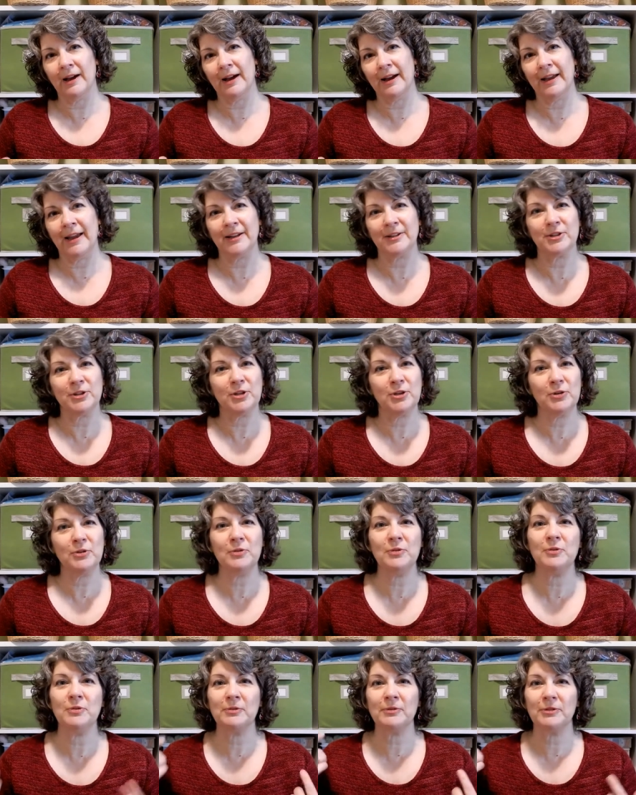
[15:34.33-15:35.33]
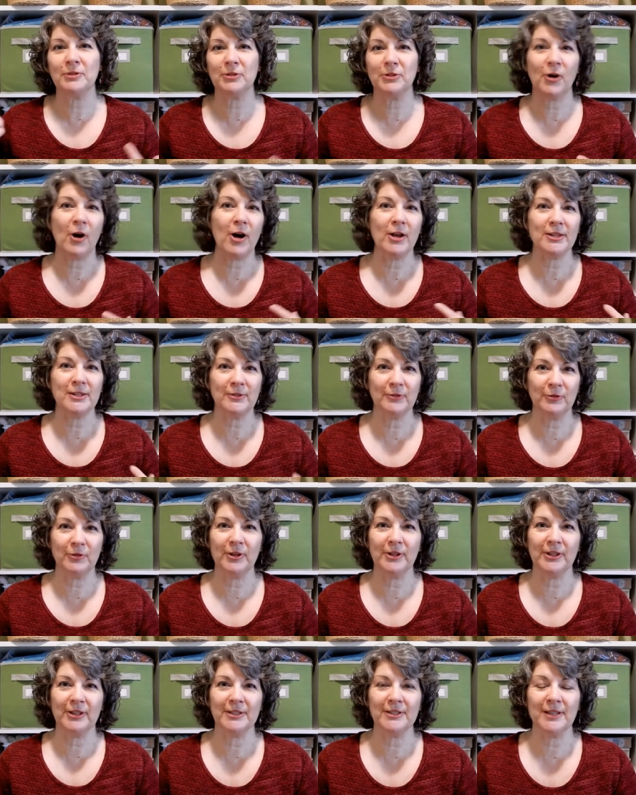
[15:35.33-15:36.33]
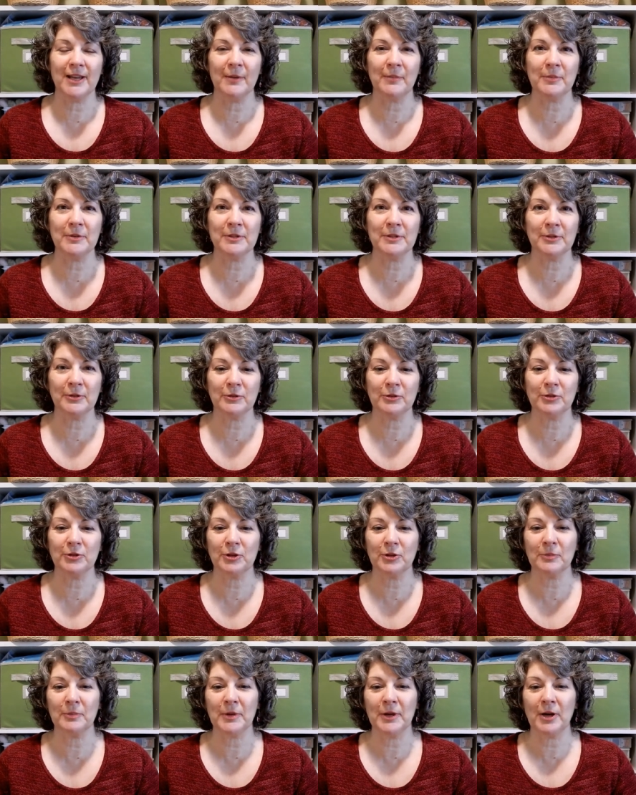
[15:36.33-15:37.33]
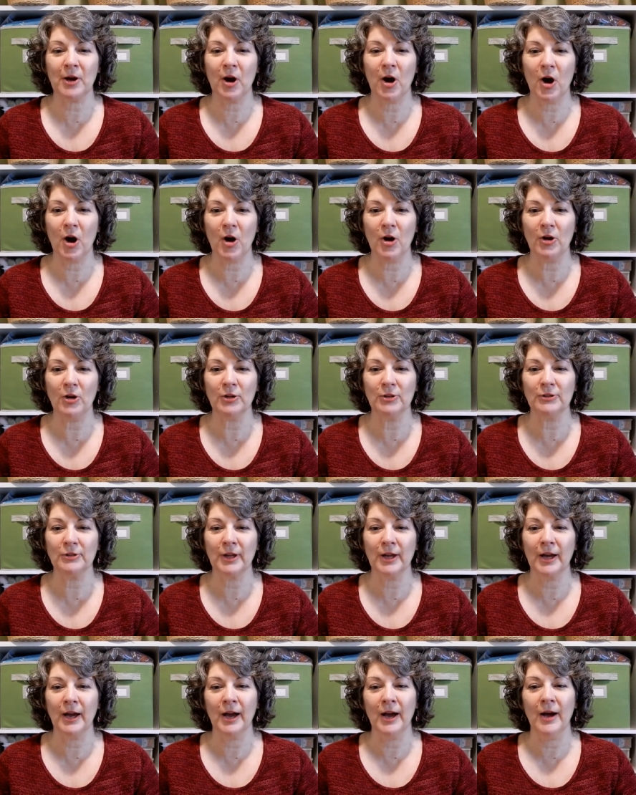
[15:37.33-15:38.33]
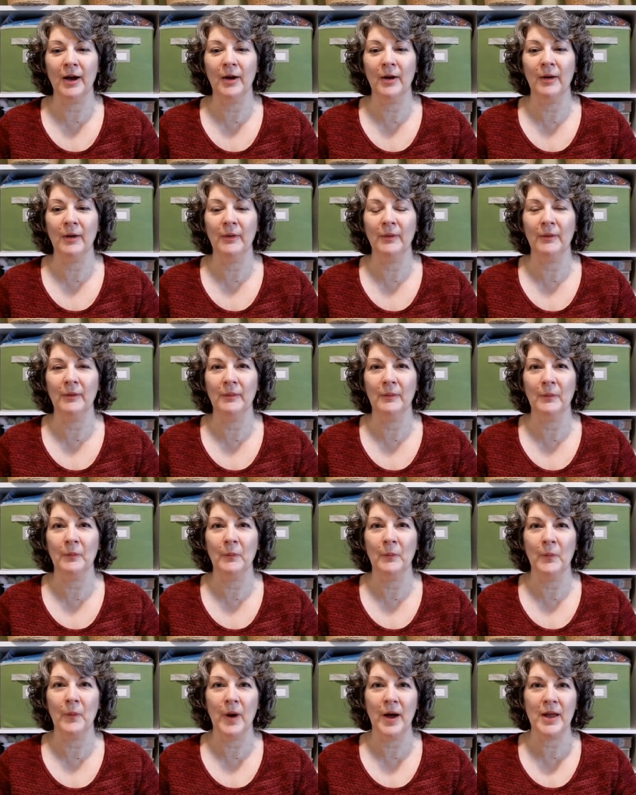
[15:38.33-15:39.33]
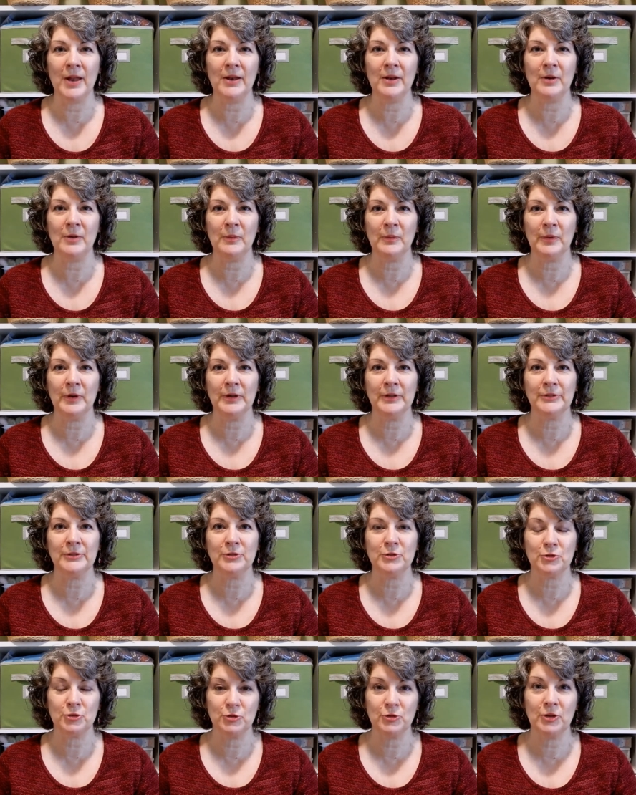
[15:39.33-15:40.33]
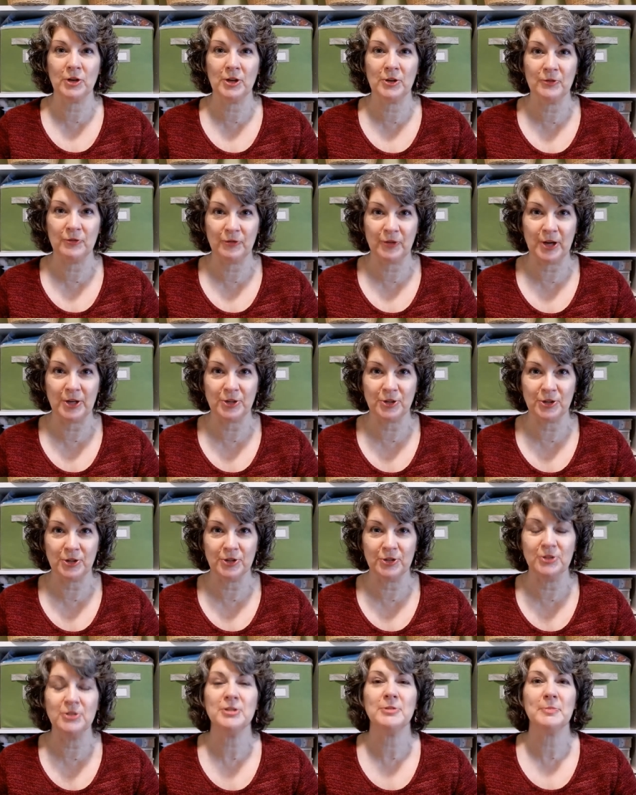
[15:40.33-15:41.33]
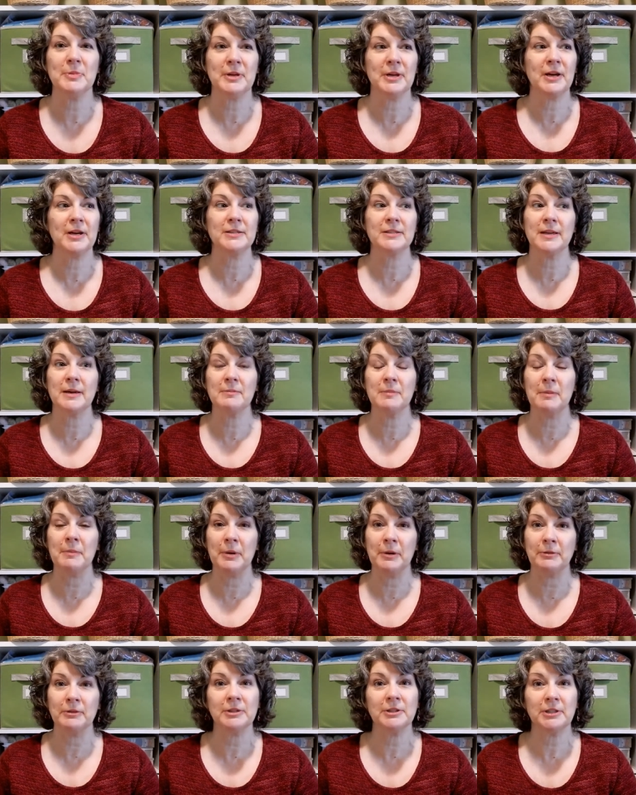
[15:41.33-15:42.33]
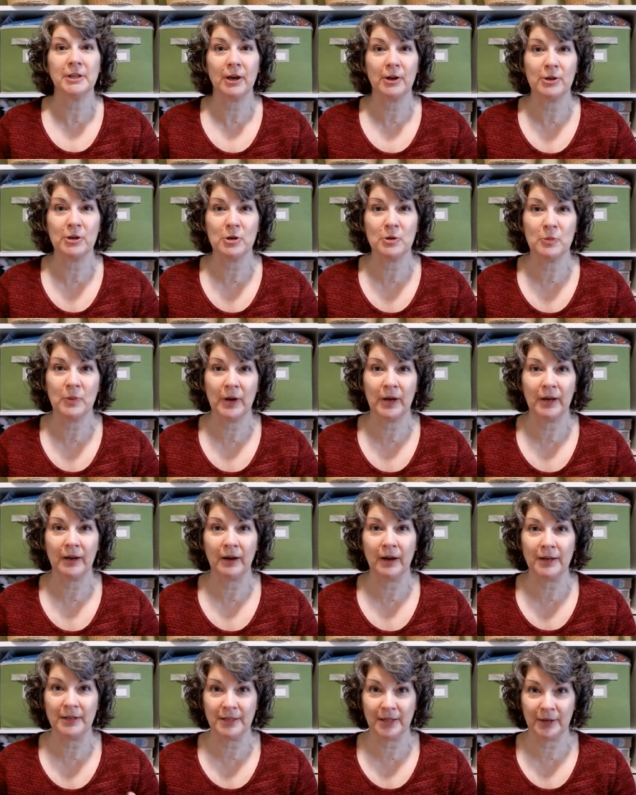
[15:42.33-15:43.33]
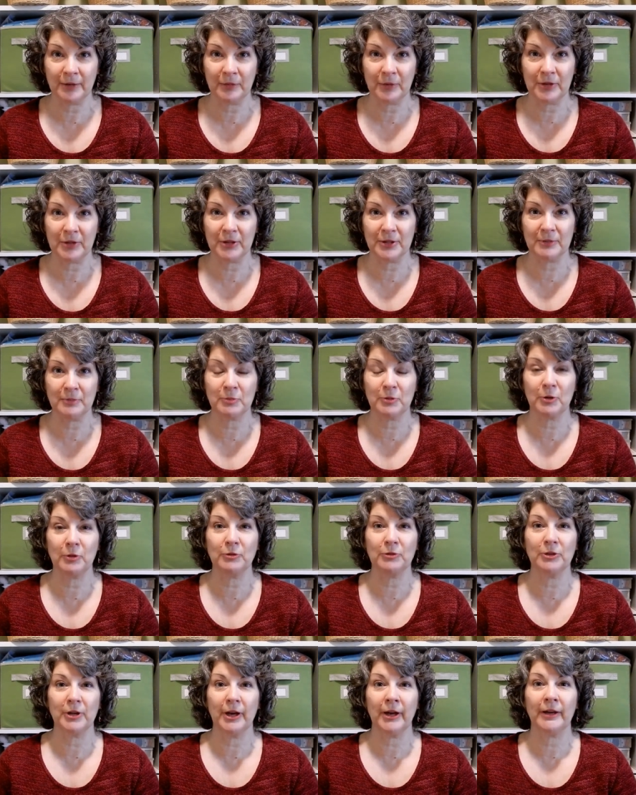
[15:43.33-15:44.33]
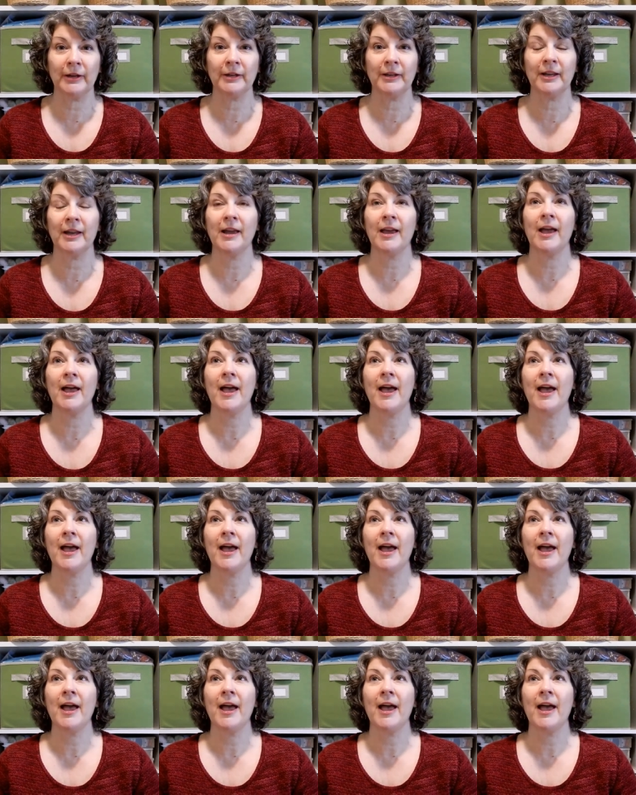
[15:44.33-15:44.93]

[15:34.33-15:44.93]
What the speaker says: I had two thoughts of what this episode should be called. One was True Confessions, because I'm about to tell you what I did with this project.